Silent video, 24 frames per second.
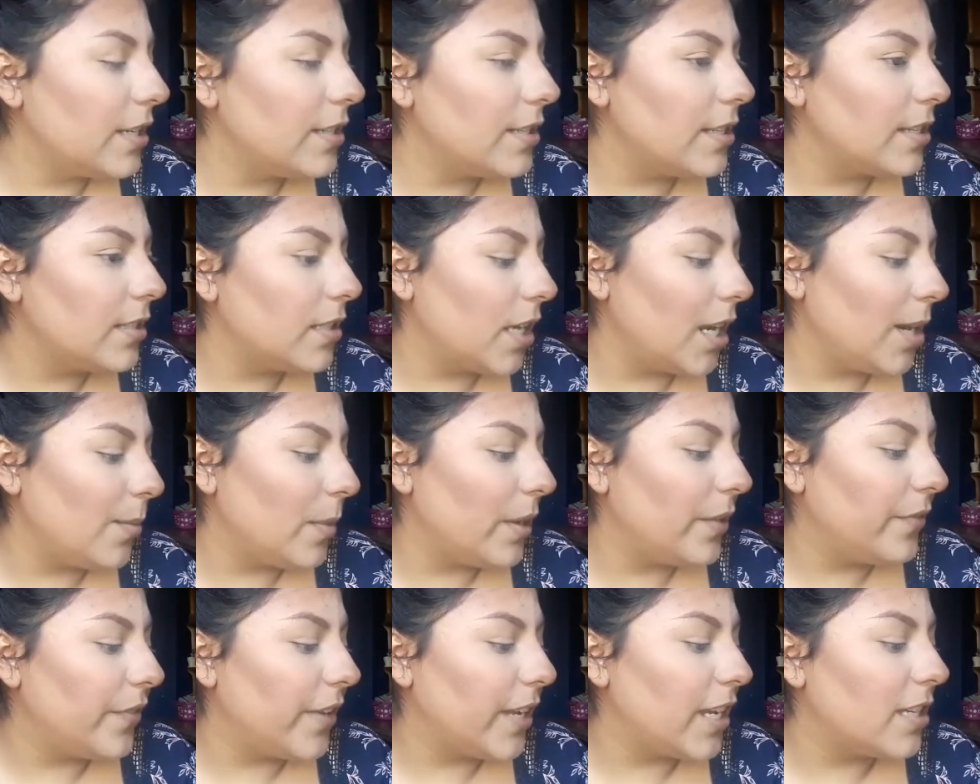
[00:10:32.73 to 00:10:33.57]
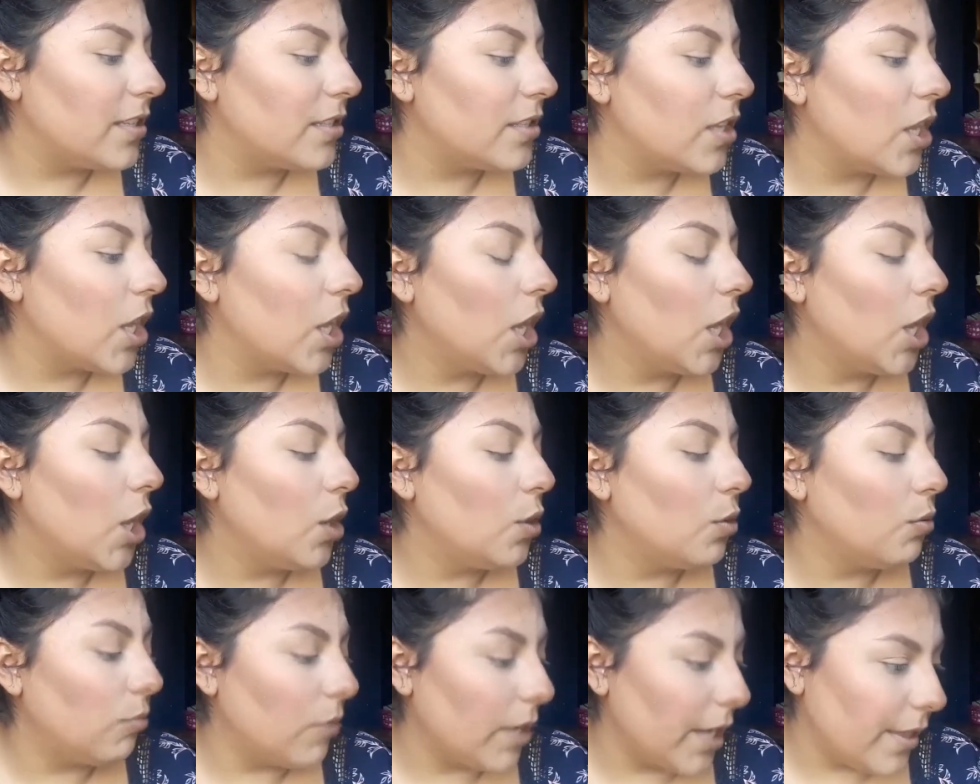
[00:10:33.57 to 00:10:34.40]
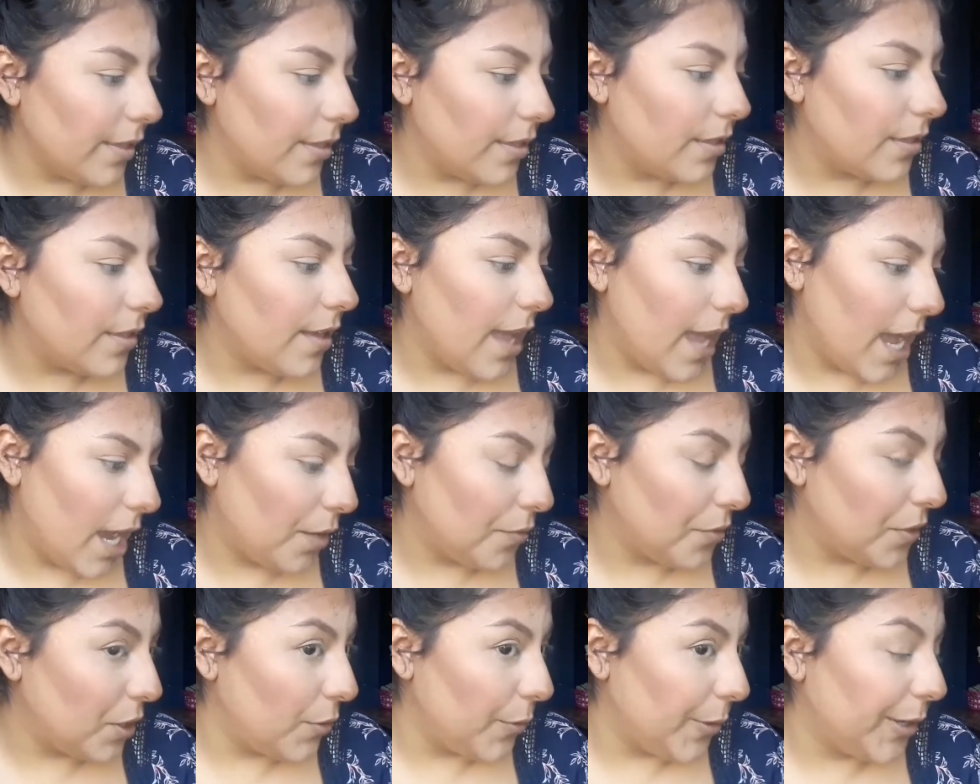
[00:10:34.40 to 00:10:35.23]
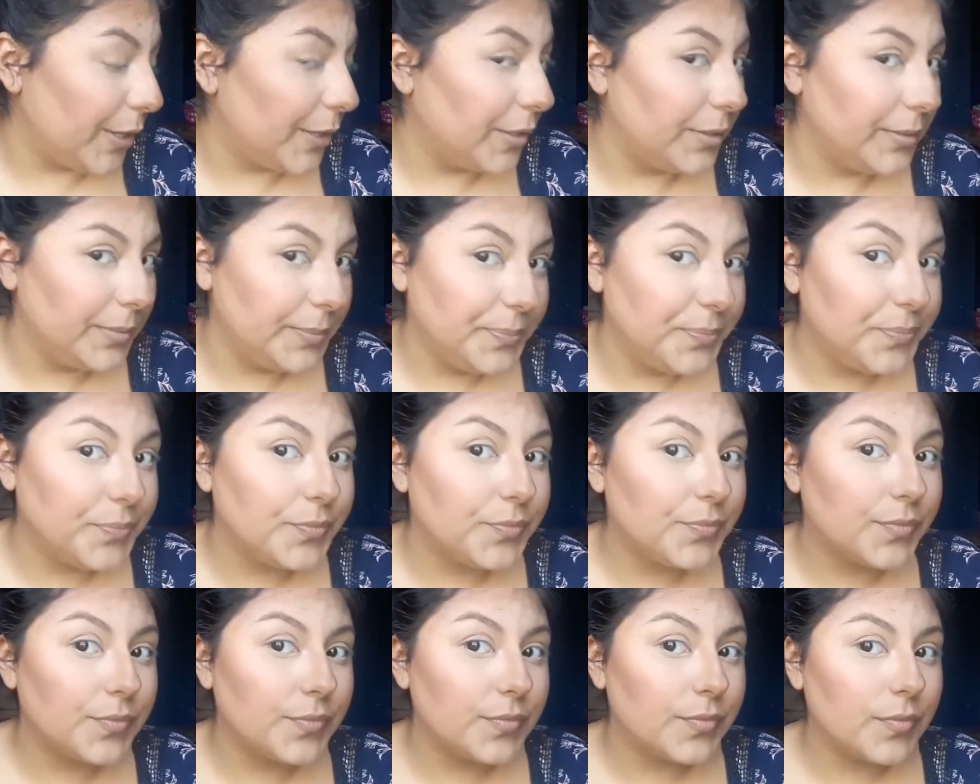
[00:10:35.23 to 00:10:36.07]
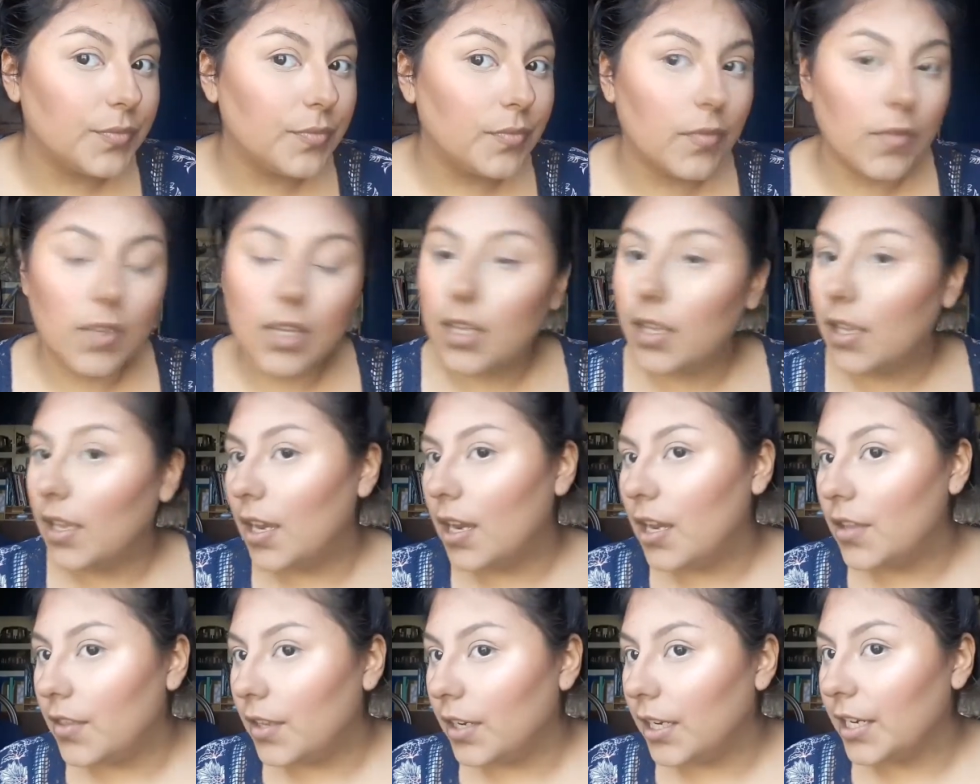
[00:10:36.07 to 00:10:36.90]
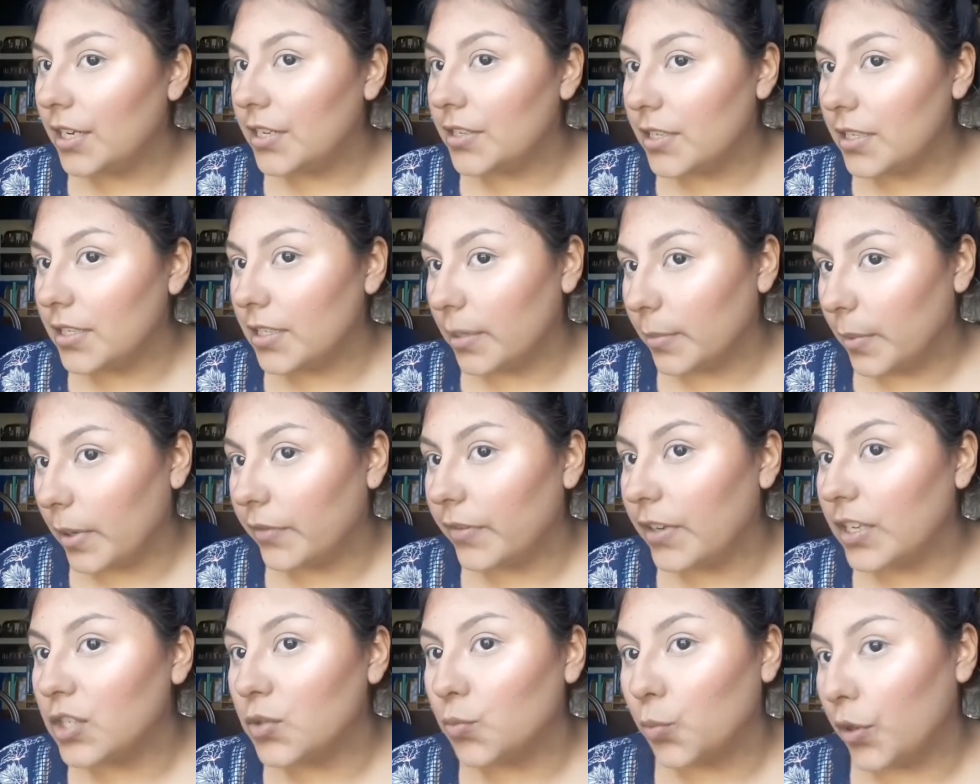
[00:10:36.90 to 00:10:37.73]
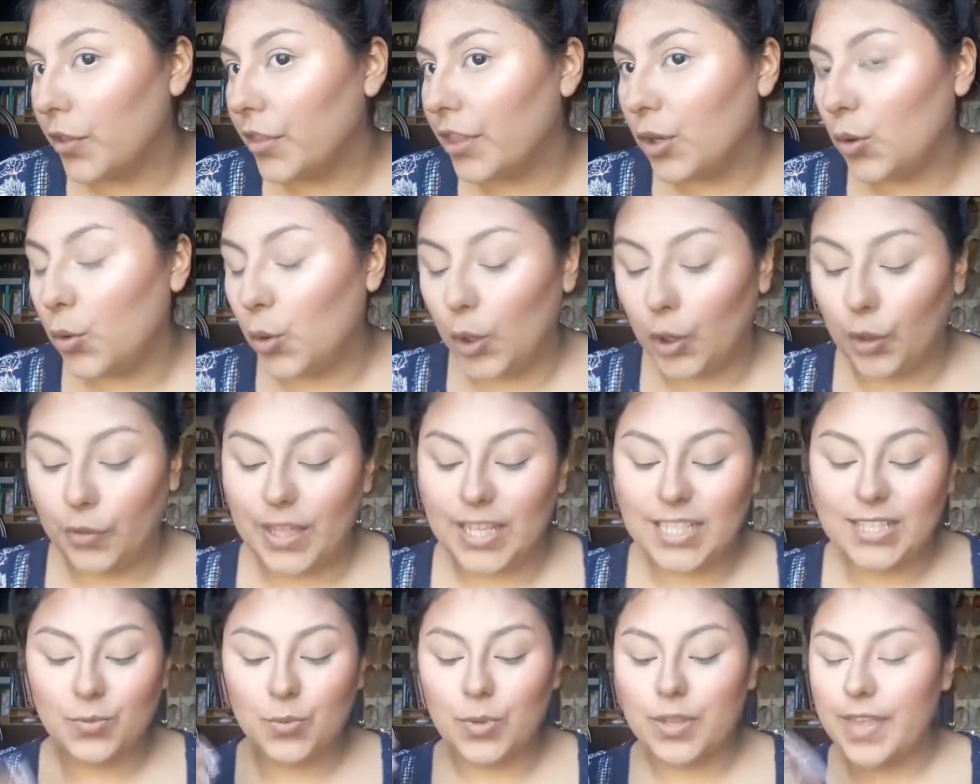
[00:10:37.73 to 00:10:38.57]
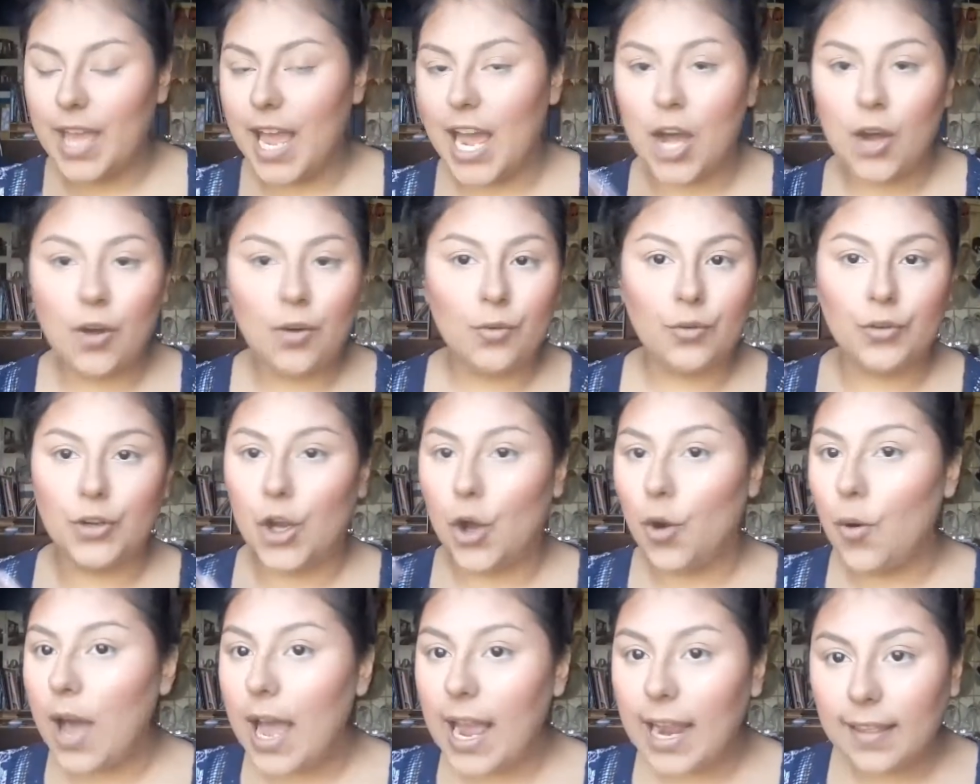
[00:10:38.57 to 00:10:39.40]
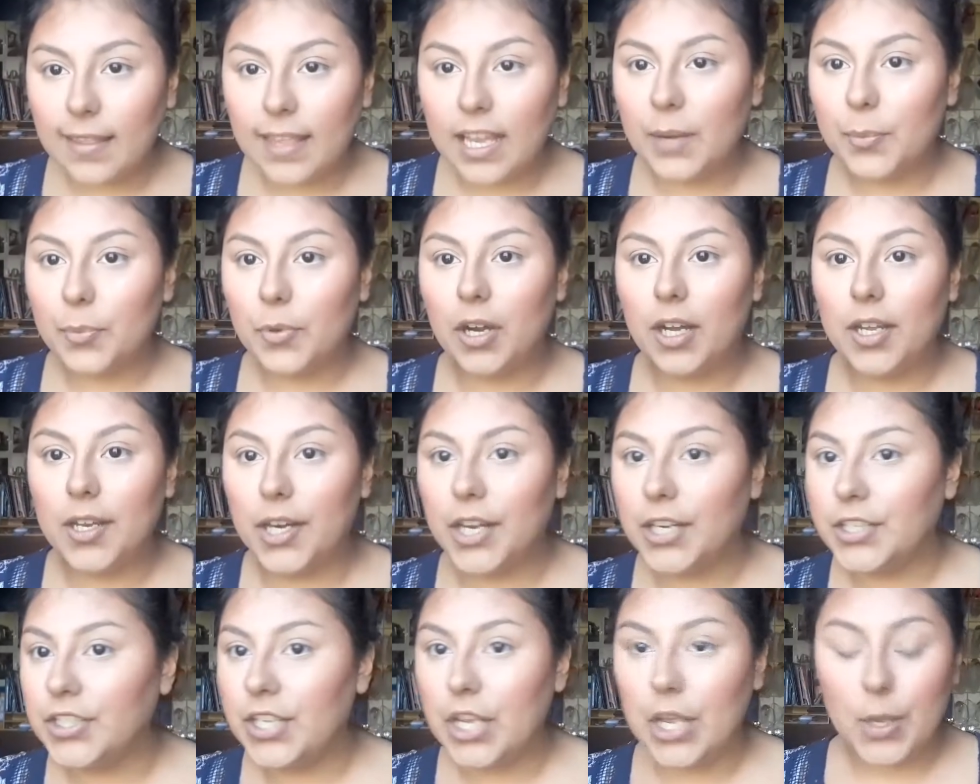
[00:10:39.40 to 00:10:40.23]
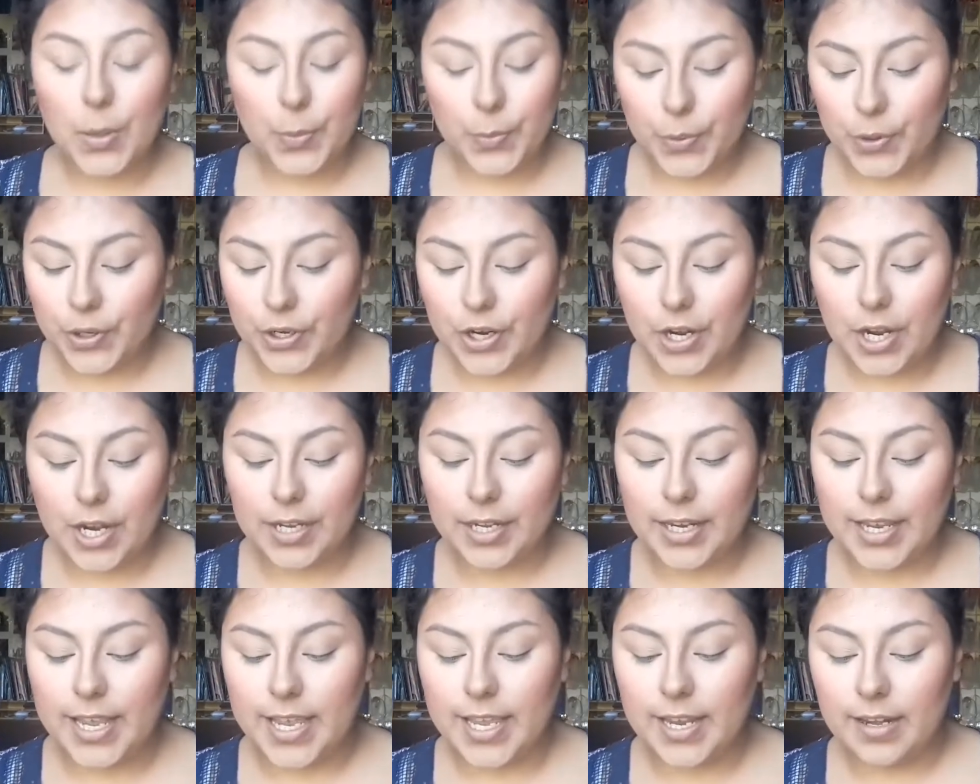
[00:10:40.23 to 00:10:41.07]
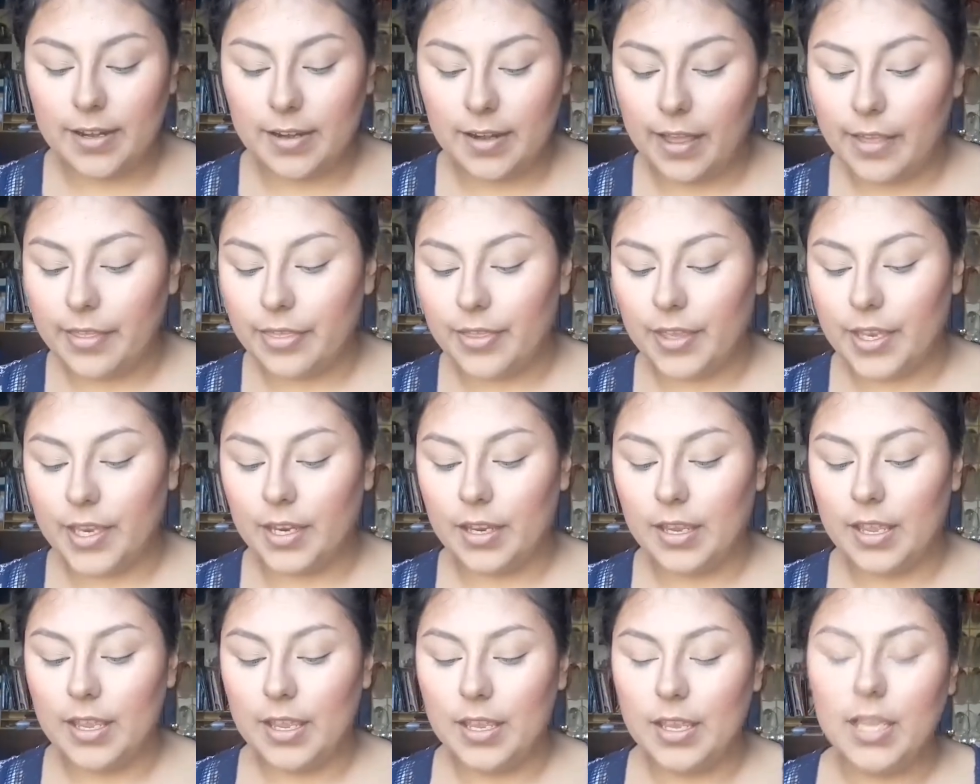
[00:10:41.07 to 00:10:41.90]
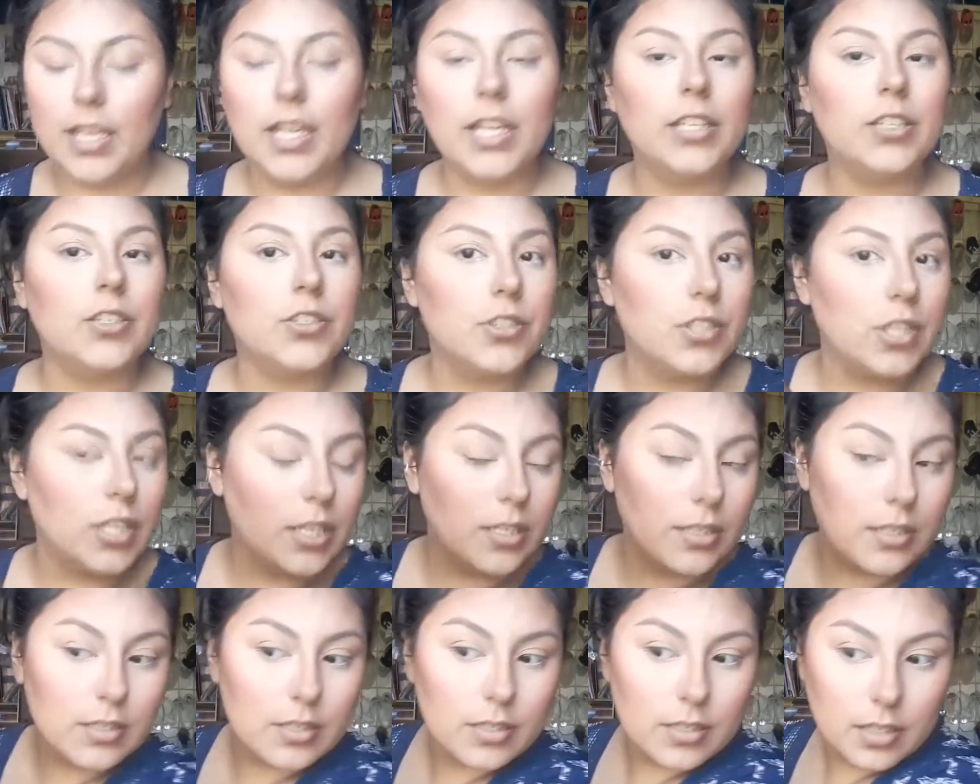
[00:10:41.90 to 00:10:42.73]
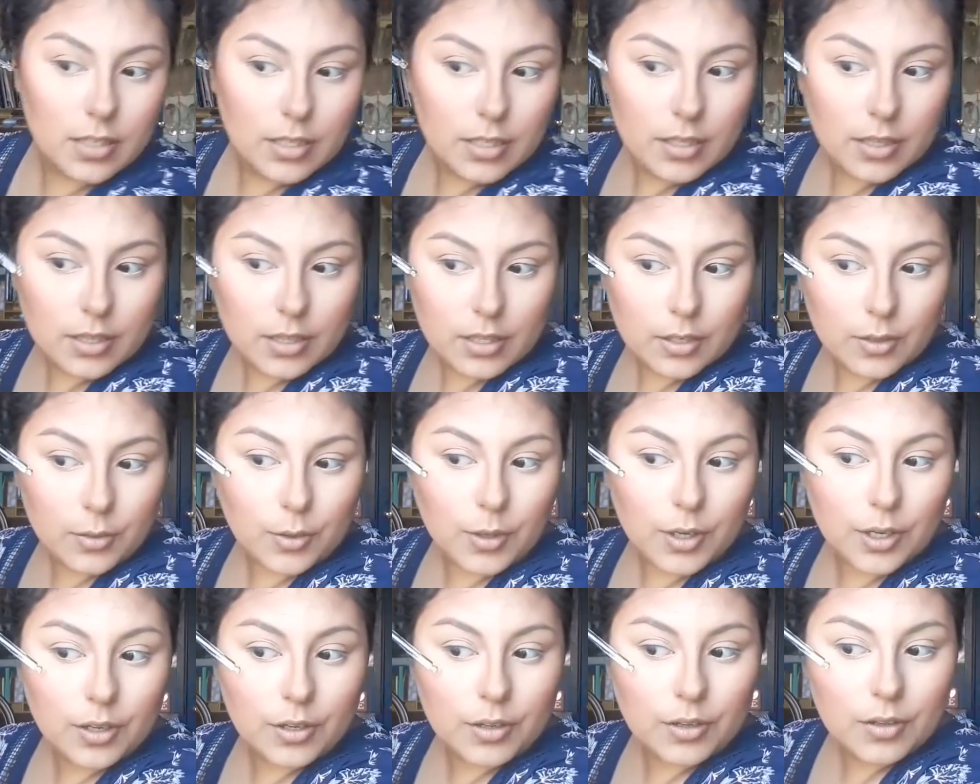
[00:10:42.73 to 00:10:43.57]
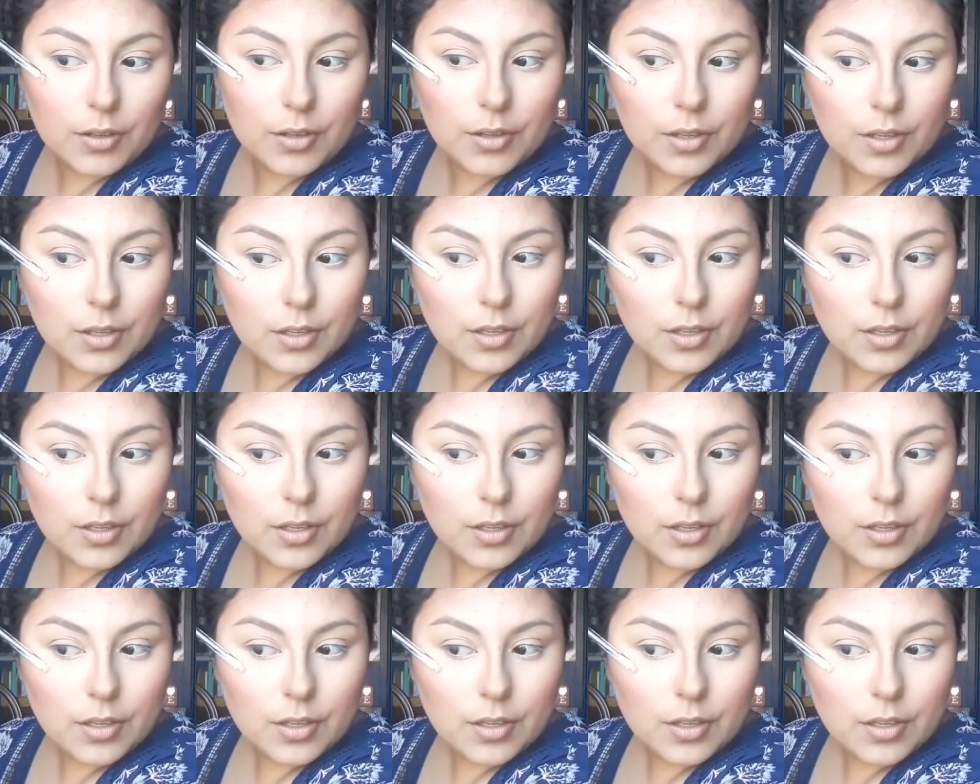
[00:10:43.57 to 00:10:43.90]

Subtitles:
Here's the side of my face without the oil. And then here's the side of my face with the oil. That's without no highlight product put on yet, nothing. It's just the oil.